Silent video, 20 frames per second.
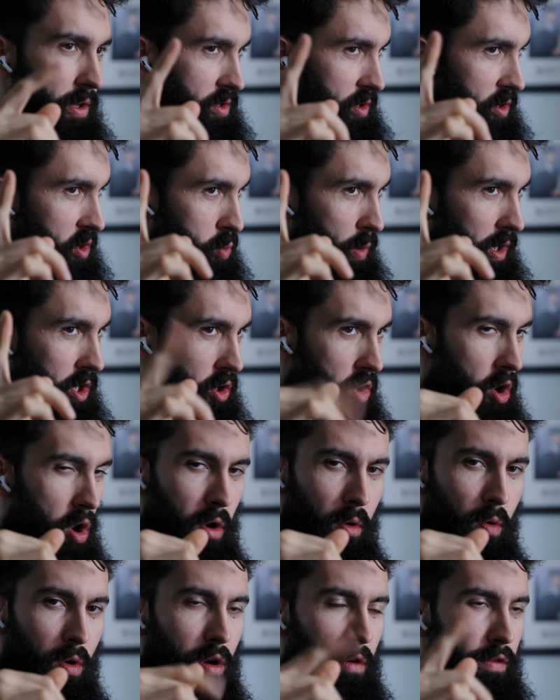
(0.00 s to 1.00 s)
doesn't switch
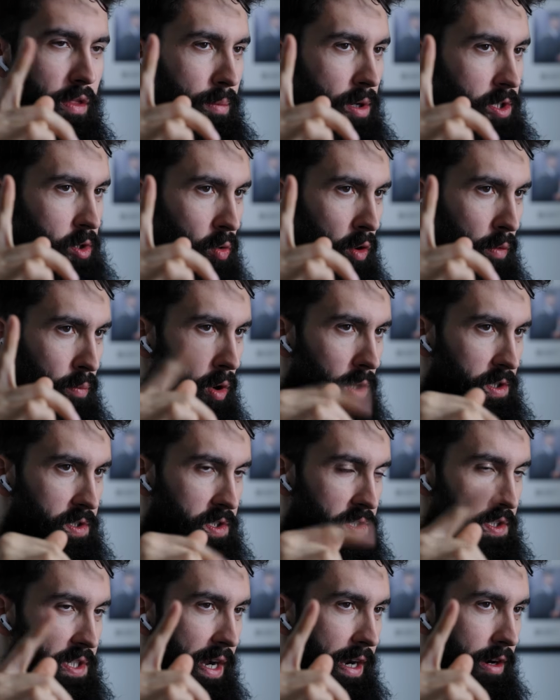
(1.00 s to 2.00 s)
on or off the muscle growth
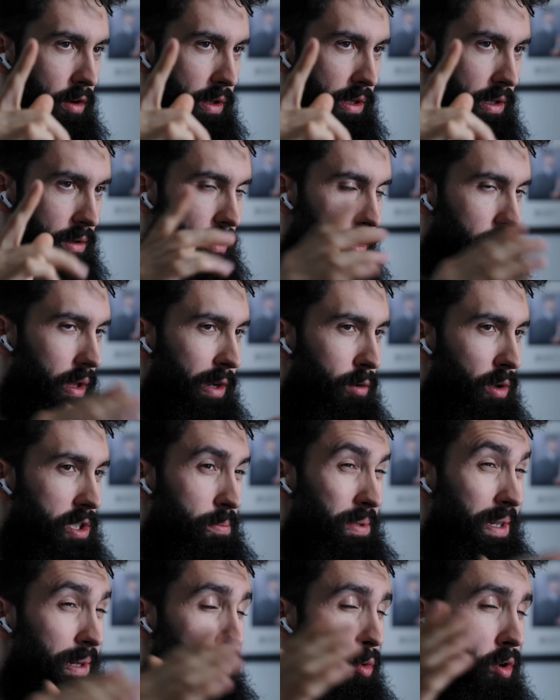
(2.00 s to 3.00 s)
process entirely.
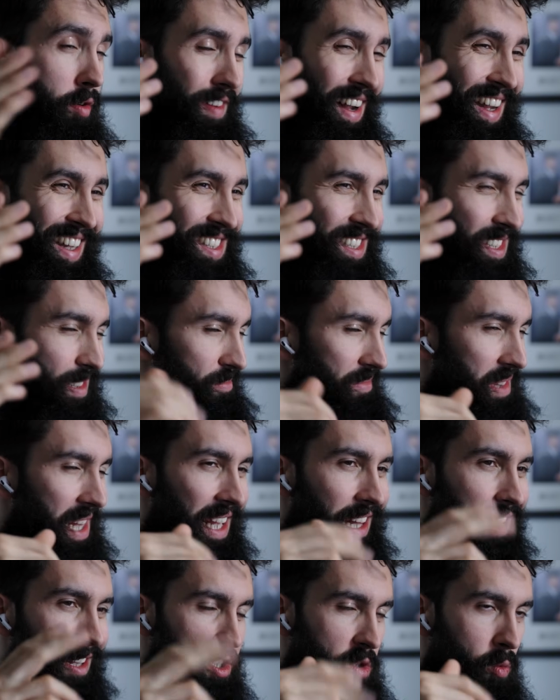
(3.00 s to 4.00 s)
Likewise, being more advanced
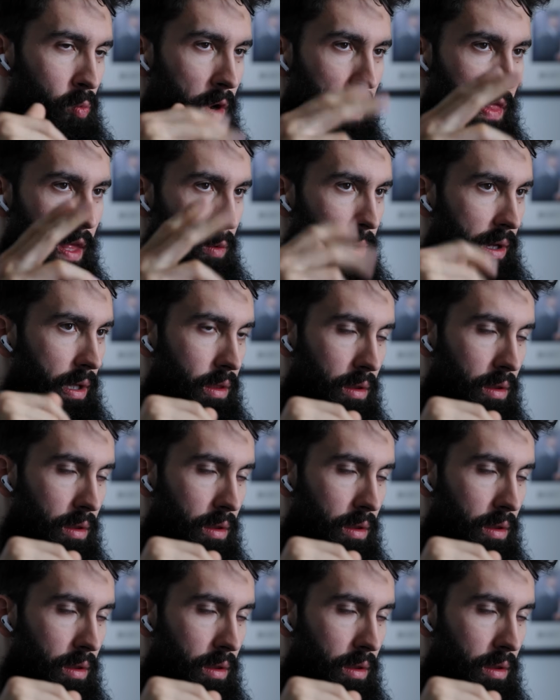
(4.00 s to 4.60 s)
likely doesn't work that way